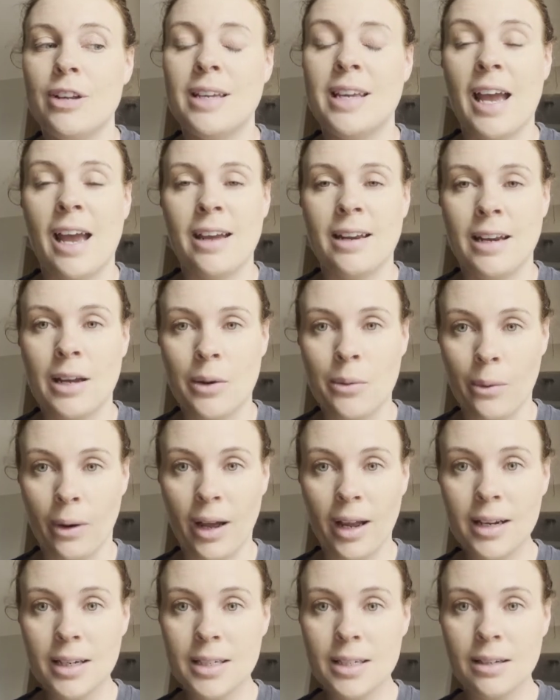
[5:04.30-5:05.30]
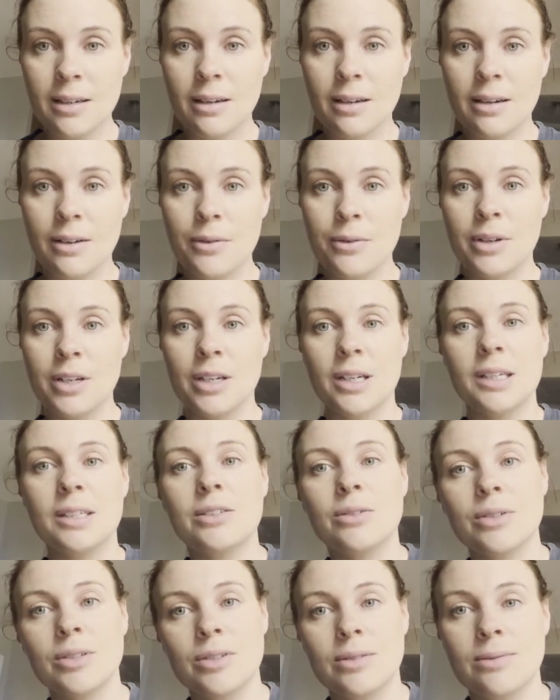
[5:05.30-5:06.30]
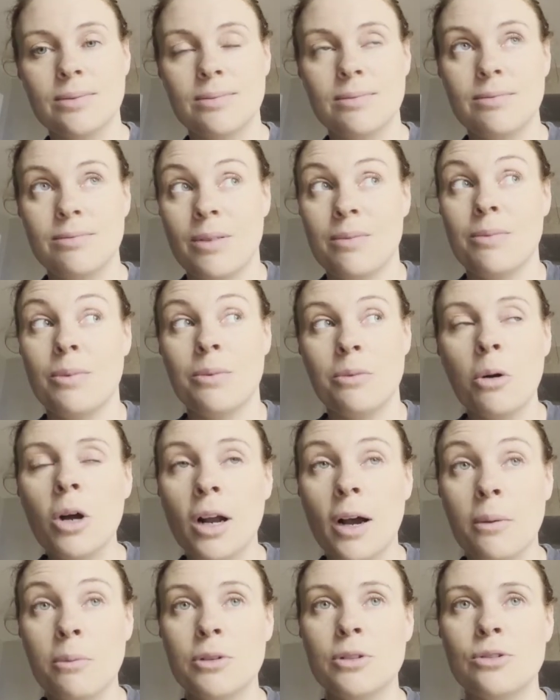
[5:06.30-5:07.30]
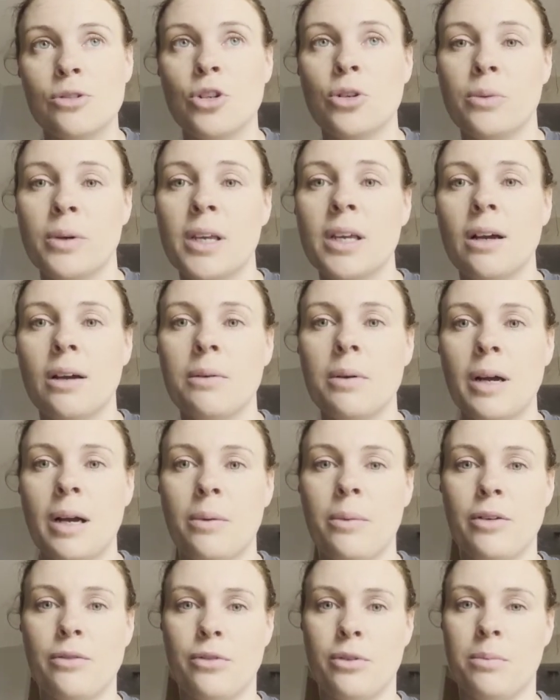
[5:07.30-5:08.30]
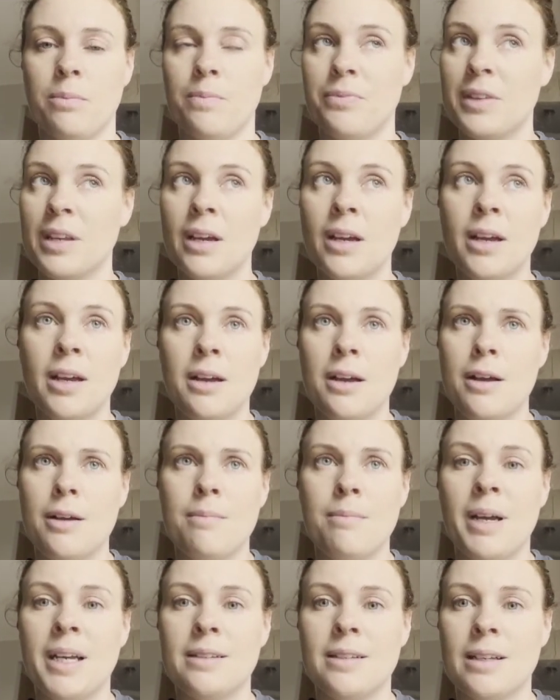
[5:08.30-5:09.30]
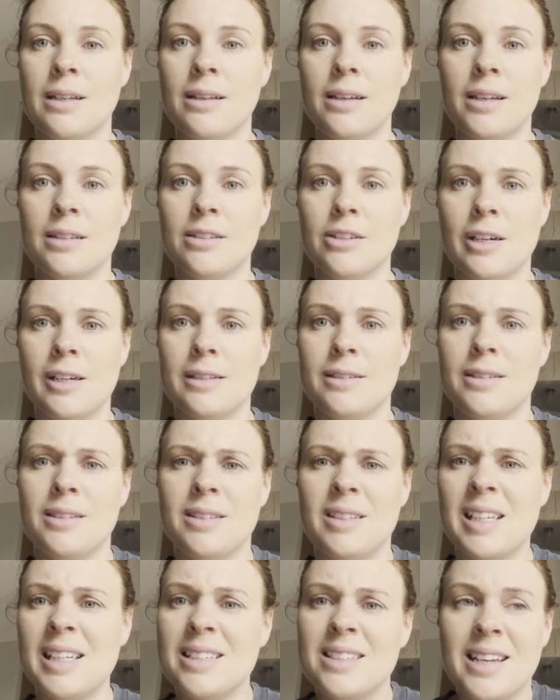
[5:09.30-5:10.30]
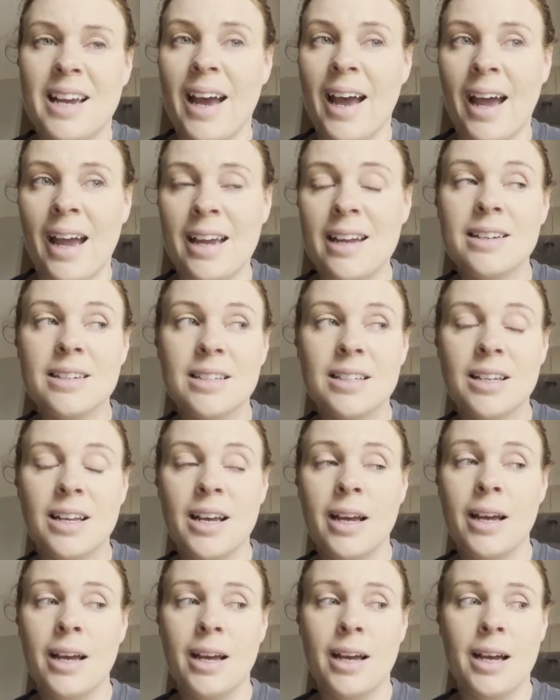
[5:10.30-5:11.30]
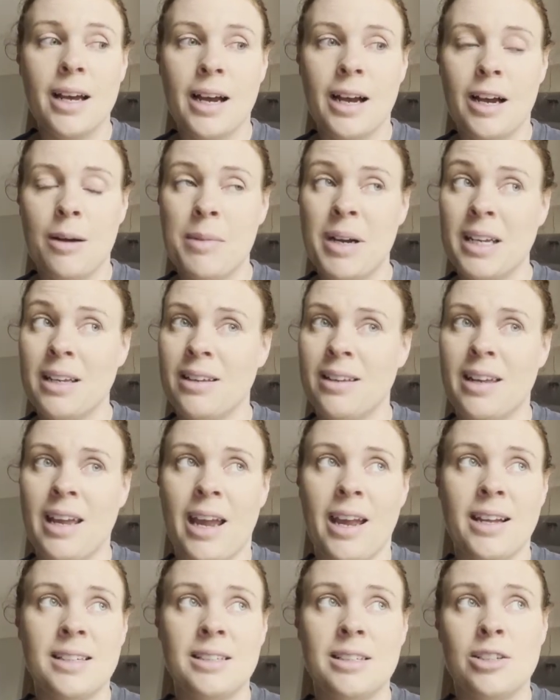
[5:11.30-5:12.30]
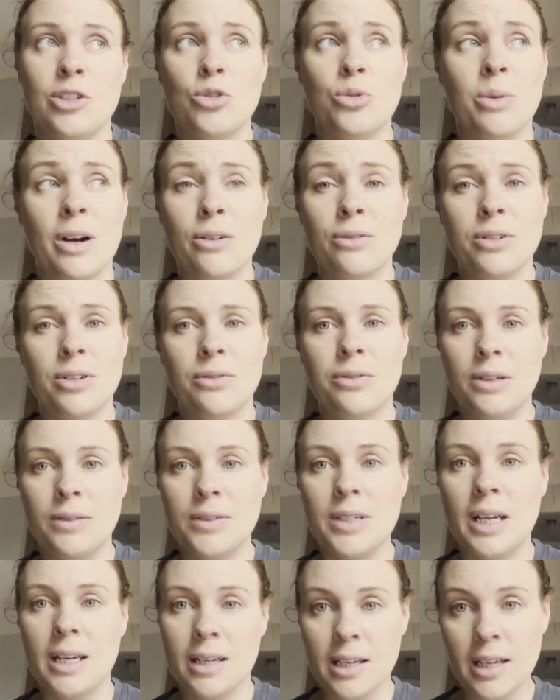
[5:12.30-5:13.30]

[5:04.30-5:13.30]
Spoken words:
gaining weight, which was what I was doing. I went from basically a size 6 to 8. I gained 12 to 15